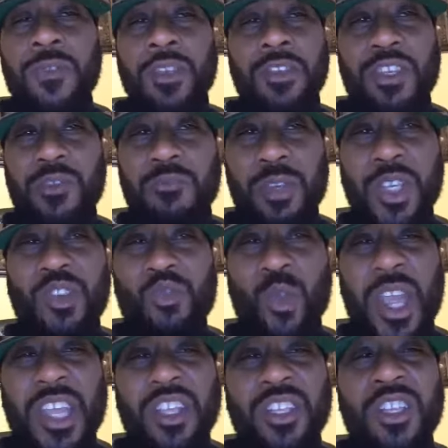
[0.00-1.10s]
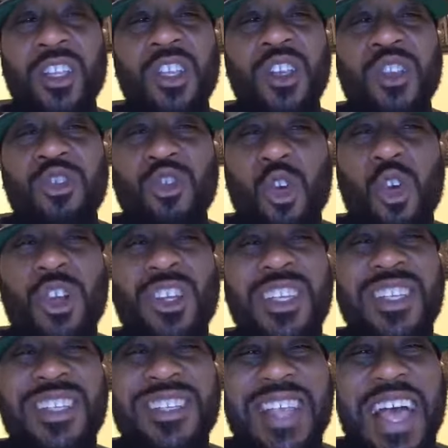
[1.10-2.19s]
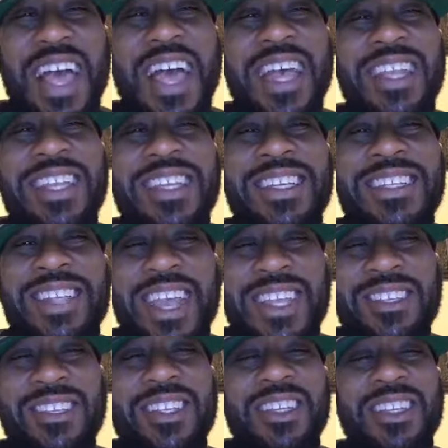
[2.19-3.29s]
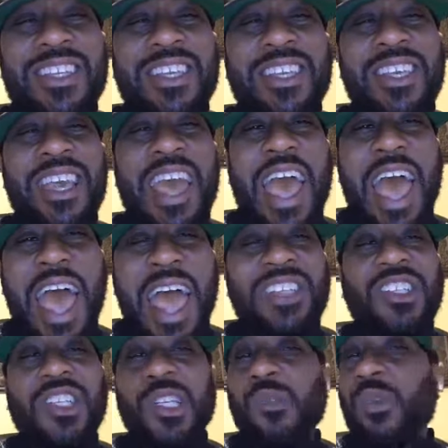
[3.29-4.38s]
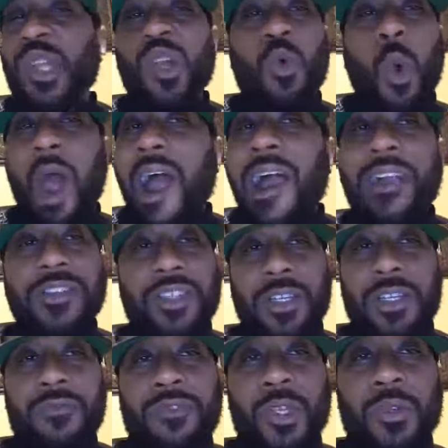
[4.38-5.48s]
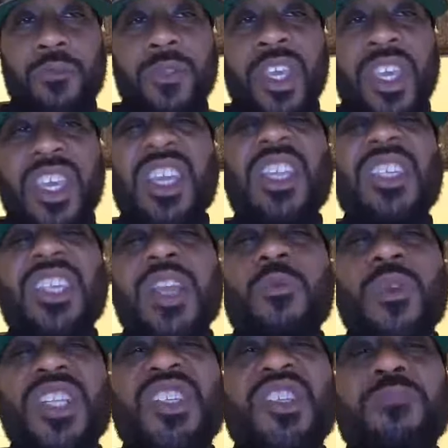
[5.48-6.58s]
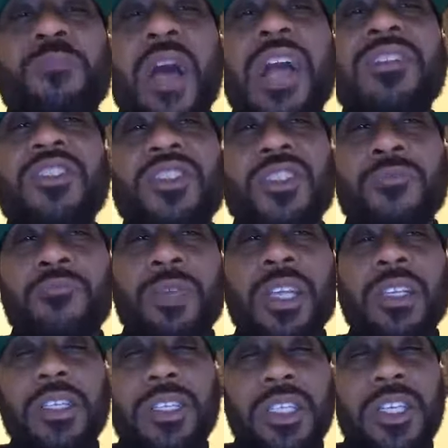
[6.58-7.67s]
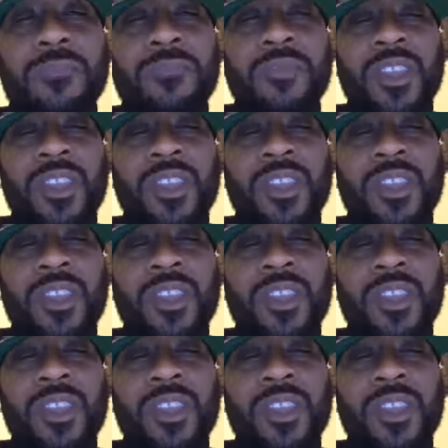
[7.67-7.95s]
to be great. Your design and destiny actually requires it of you. It is a responsibility.